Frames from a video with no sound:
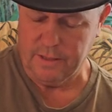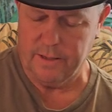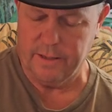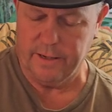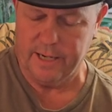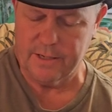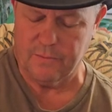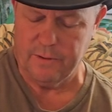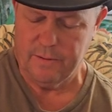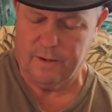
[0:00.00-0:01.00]
uh, the next
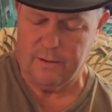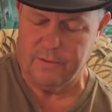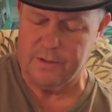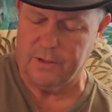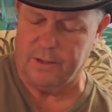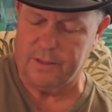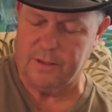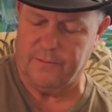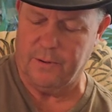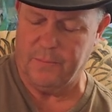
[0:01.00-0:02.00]
one. Uh, results
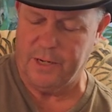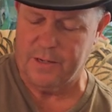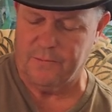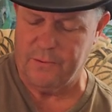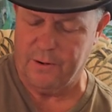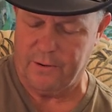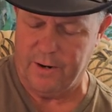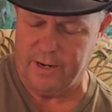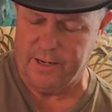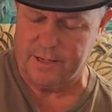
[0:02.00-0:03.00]
of the Peaceful
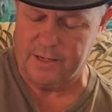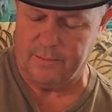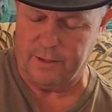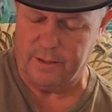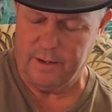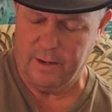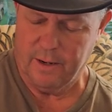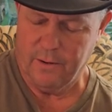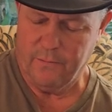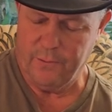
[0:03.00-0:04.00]
Ukrainian Summit.
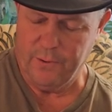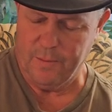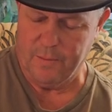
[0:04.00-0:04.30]
Field